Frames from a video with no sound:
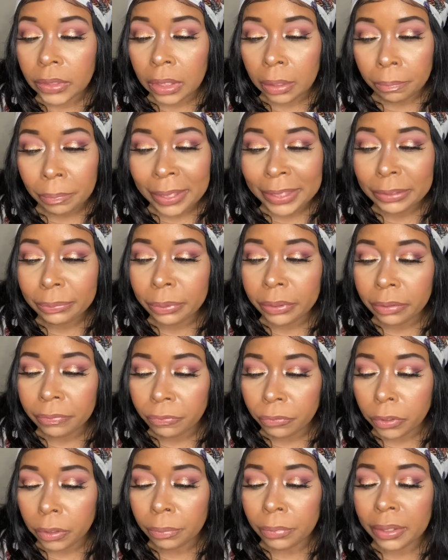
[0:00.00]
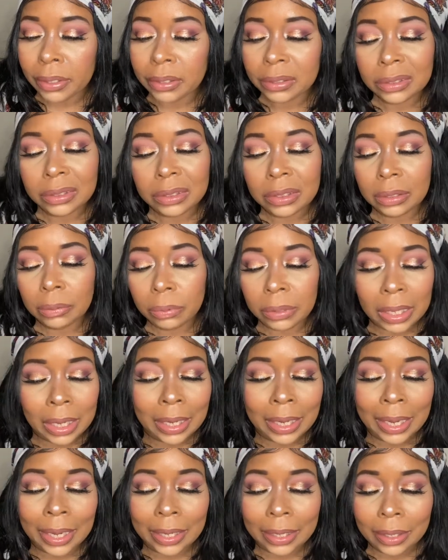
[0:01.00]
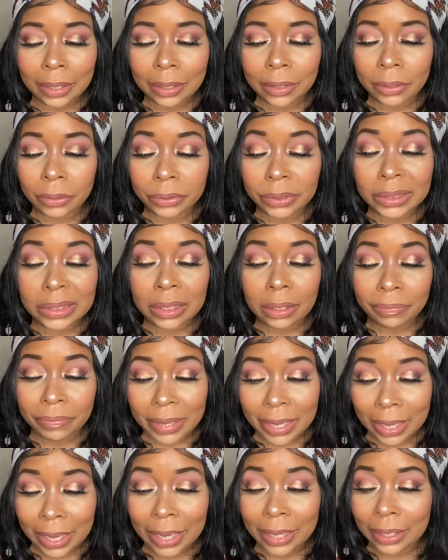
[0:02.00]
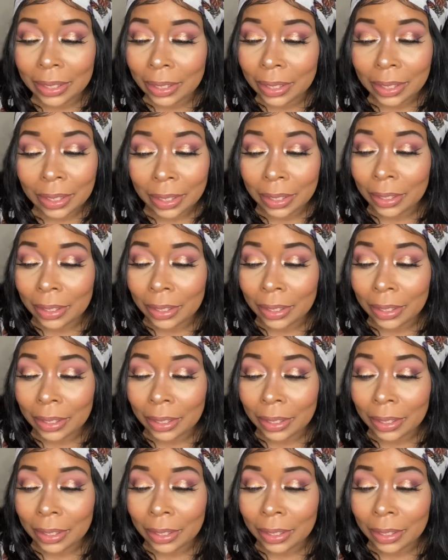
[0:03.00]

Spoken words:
and mess with the formula and see what I like, or see if I like it.